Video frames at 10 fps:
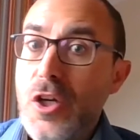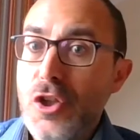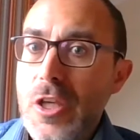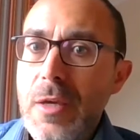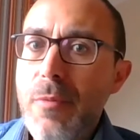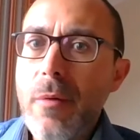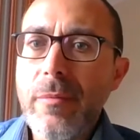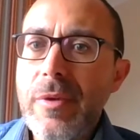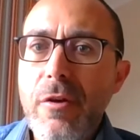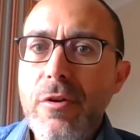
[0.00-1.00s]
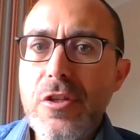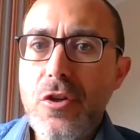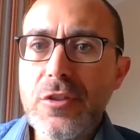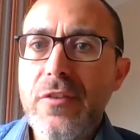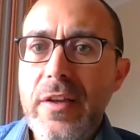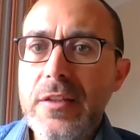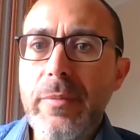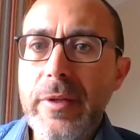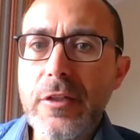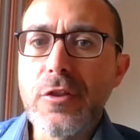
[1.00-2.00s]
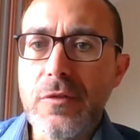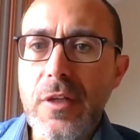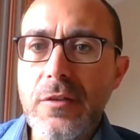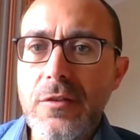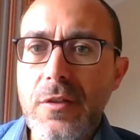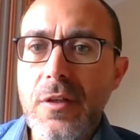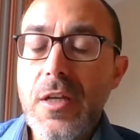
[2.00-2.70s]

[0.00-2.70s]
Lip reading: The key problem here is not availability of data.